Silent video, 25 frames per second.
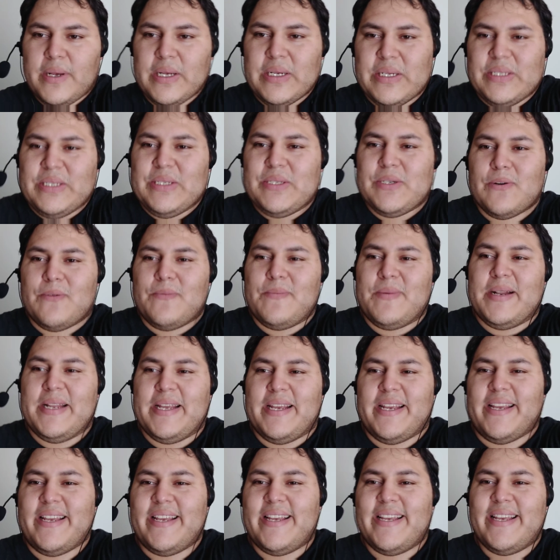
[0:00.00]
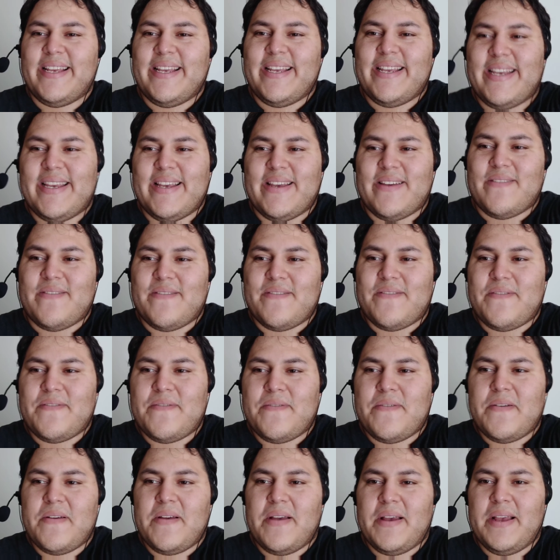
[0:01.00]
build so many
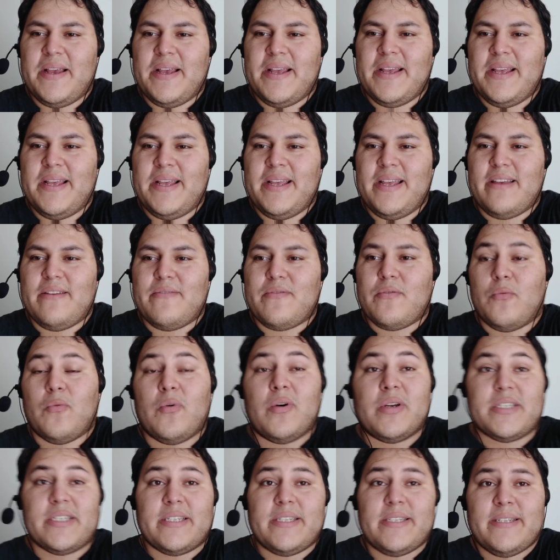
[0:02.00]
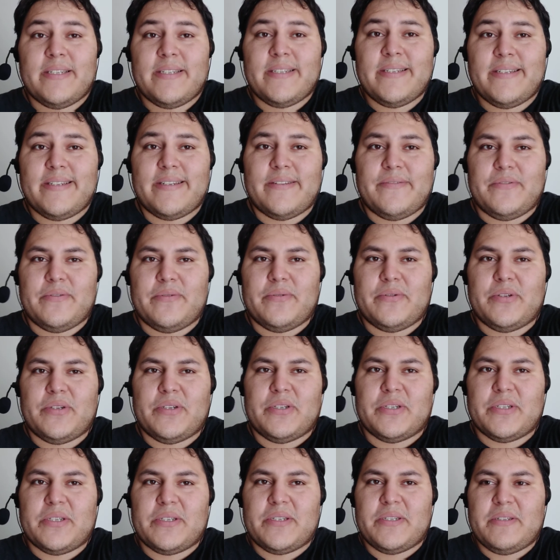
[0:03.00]
if if it wasn't. If it was
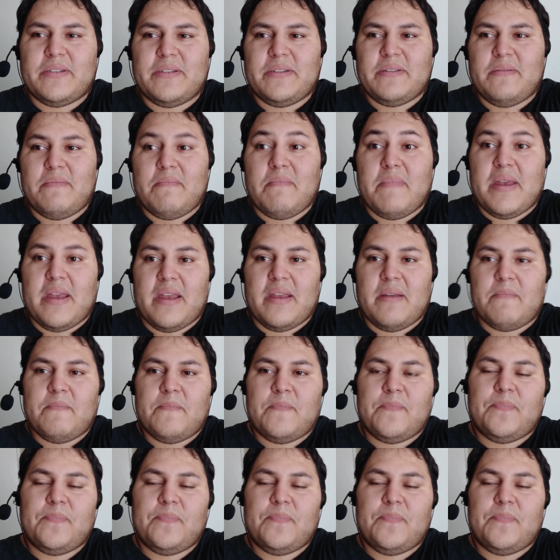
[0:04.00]
just meh.